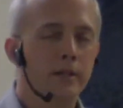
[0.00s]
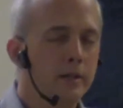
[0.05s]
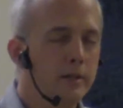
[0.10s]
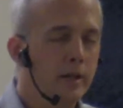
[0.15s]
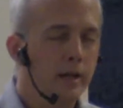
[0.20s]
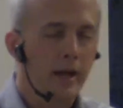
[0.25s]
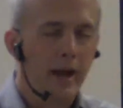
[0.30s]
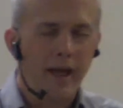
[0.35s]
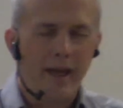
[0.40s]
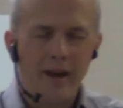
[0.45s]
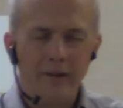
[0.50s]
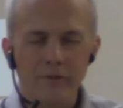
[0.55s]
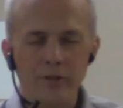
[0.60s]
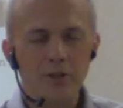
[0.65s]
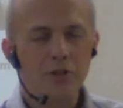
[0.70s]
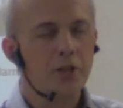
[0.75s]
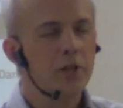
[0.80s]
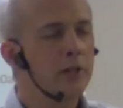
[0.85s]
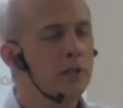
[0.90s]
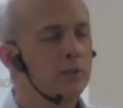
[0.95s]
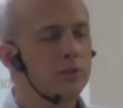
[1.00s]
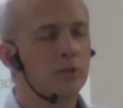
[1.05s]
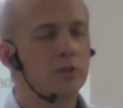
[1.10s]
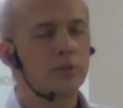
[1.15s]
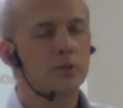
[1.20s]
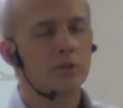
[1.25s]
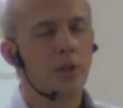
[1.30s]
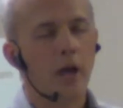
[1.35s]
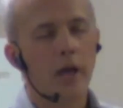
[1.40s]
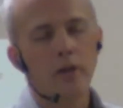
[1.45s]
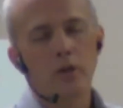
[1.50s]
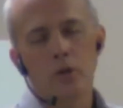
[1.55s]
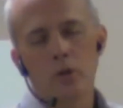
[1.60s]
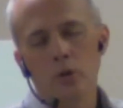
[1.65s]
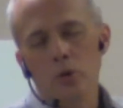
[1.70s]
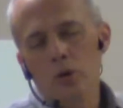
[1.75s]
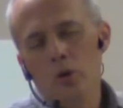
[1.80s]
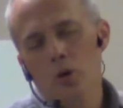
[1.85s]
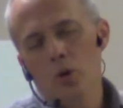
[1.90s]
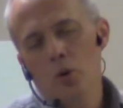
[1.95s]
that everything is a
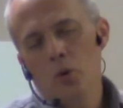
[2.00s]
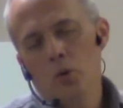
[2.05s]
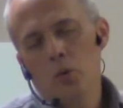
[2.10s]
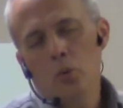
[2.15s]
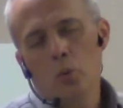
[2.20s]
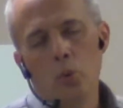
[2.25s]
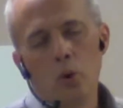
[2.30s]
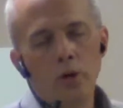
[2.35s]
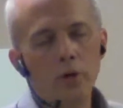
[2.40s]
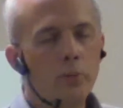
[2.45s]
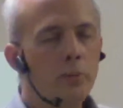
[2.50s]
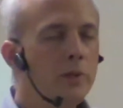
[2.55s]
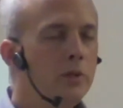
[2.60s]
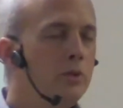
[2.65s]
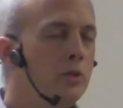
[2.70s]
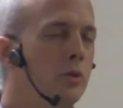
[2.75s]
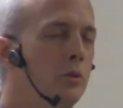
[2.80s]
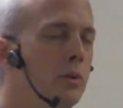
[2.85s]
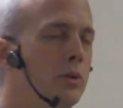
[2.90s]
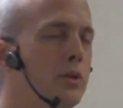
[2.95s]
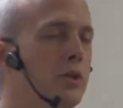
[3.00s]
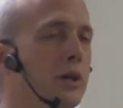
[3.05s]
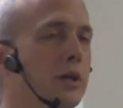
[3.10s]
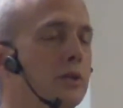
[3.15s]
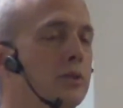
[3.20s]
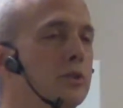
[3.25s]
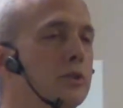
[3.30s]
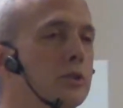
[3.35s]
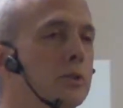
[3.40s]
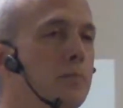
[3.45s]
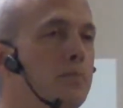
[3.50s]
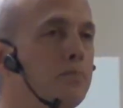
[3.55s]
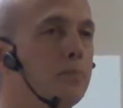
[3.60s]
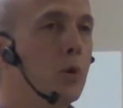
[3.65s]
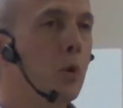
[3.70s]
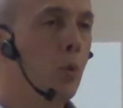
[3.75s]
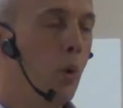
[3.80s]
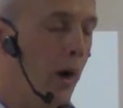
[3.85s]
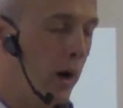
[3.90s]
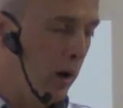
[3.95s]
cycle. What do we do with this?
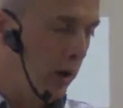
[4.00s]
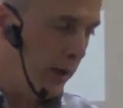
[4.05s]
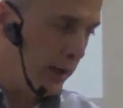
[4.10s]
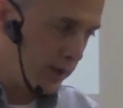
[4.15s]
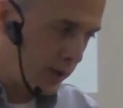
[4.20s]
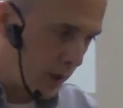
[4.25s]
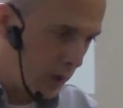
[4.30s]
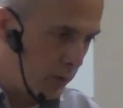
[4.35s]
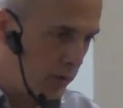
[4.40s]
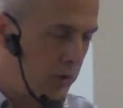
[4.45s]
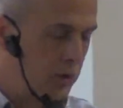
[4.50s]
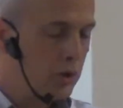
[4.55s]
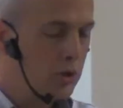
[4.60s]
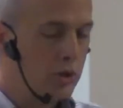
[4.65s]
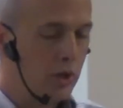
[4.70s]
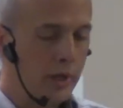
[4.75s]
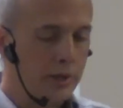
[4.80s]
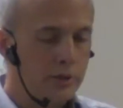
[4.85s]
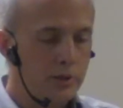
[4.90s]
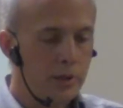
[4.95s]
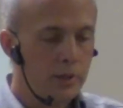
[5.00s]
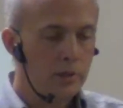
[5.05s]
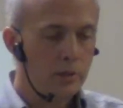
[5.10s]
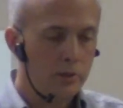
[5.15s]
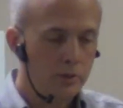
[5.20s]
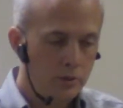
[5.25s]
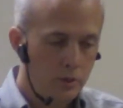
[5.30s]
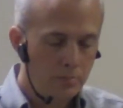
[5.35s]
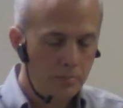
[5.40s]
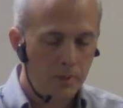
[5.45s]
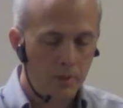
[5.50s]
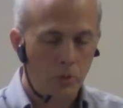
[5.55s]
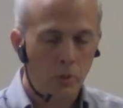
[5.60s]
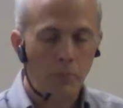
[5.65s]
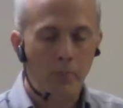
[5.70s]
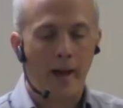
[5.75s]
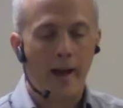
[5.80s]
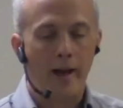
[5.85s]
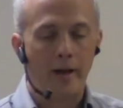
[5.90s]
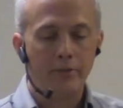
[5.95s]
Well, as I was suggesting, there's a middle
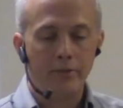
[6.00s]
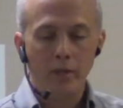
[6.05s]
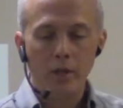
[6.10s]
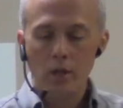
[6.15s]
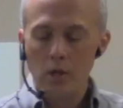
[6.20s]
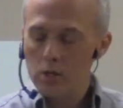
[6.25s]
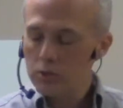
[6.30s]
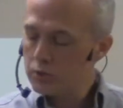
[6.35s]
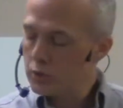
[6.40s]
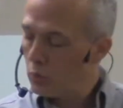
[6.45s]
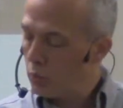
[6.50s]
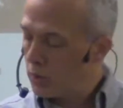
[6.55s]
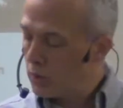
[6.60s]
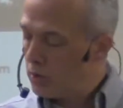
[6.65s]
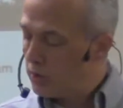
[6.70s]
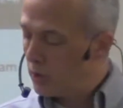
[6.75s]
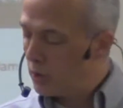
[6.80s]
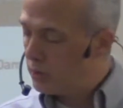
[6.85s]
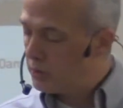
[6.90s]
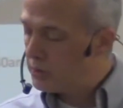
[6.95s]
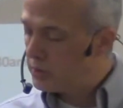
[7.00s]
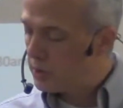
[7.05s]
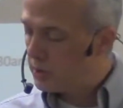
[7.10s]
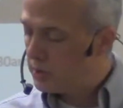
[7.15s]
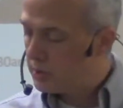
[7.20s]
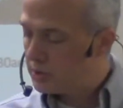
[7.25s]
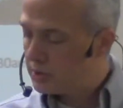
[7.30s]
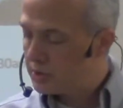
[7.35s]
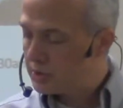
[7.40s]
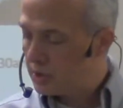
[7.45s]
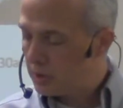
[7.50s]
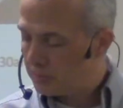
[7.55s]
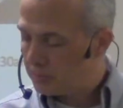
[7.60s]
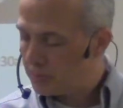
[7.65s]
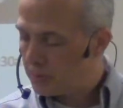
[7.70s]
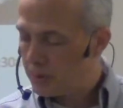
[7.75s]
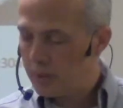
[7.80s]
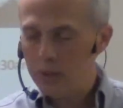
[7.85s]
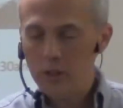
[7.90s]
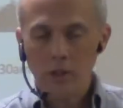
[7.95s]
path. So one of those is
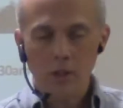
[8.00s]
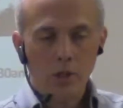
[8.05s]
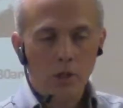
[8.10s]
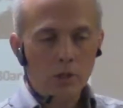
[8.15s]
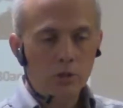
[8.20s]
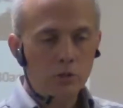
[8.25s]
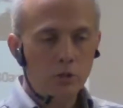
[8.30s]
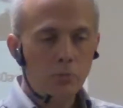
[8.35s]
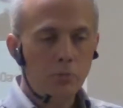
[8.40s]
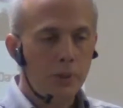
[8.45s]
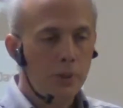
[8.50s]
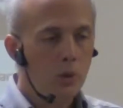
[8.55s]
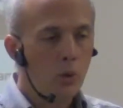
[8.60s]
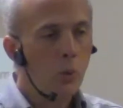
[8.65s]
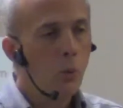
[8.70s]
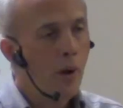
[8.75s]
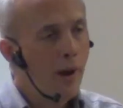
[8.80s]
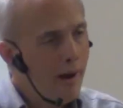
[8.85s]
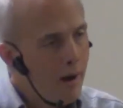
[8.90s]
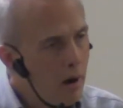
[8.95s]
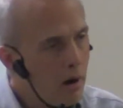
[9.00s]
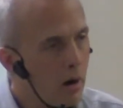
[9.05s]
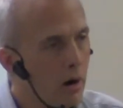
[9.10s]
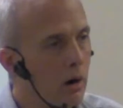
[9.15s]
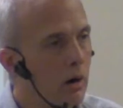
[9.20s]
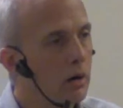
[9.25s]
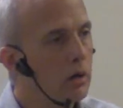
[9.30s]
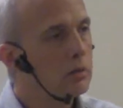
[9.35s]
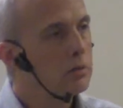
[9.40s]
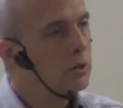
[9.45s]
simply to be aware